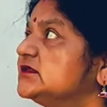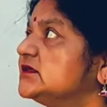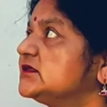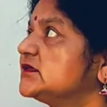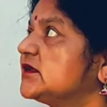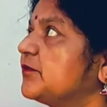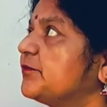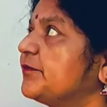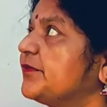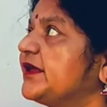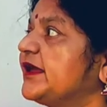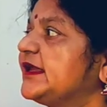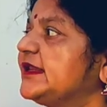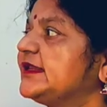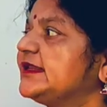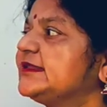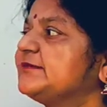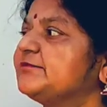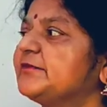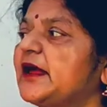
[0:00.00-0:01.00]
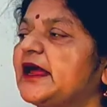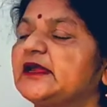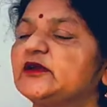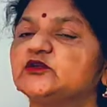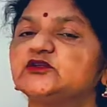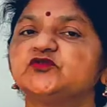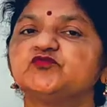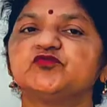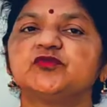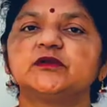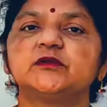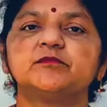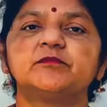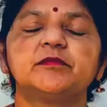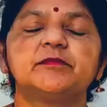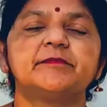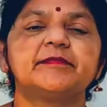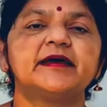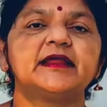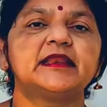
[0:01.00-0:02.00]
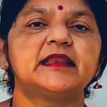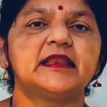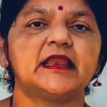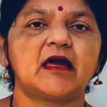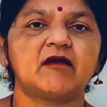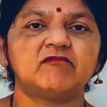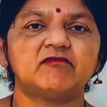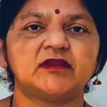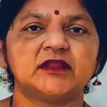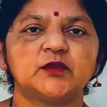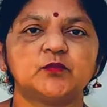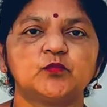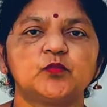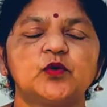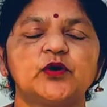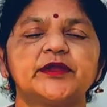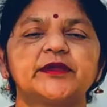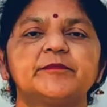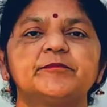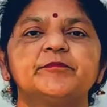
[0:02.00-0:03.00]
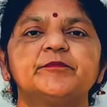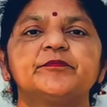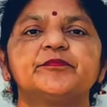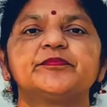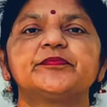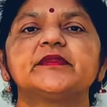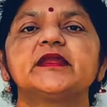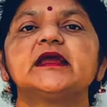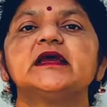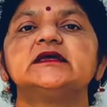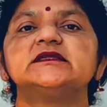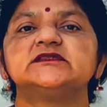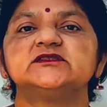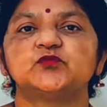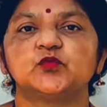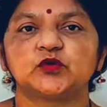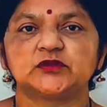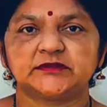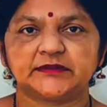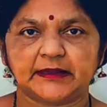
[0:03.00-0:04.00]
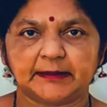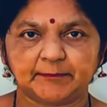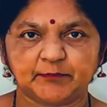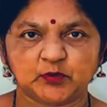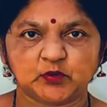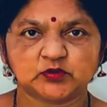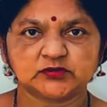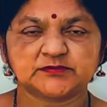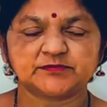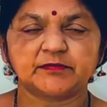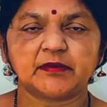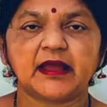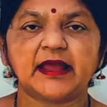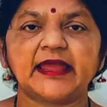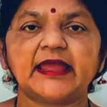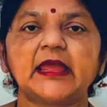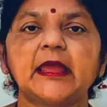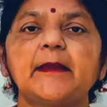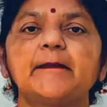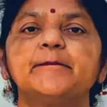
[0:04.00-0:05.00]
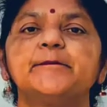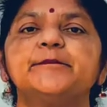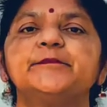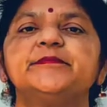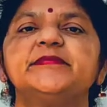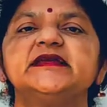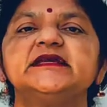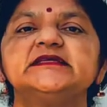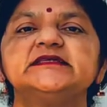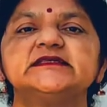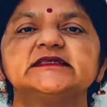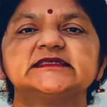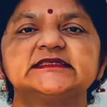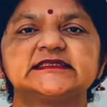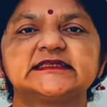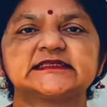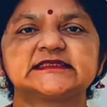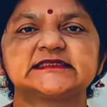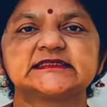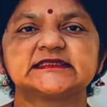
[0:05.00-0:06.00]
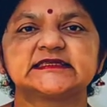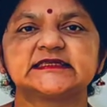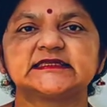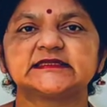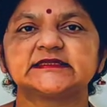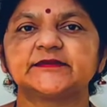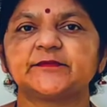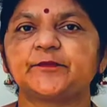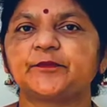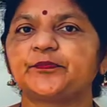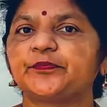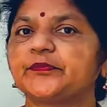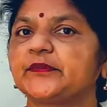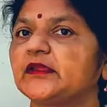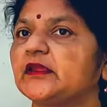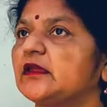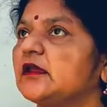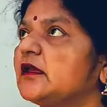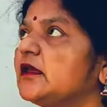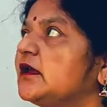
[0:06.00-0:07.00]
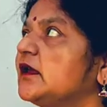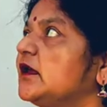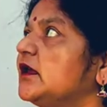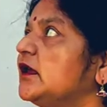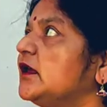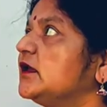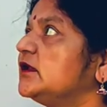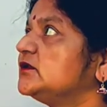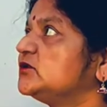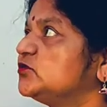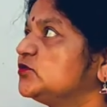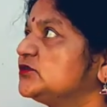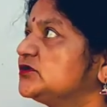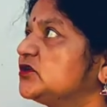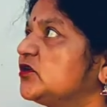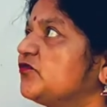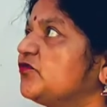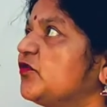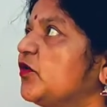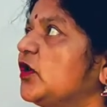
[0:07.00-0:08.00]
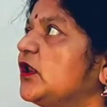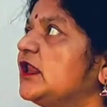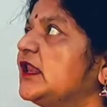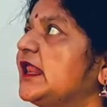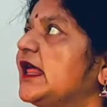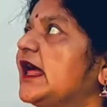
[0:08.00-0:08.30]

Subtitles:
This is a very beautiful and lovely poem which is composed by Peter Dixon. First of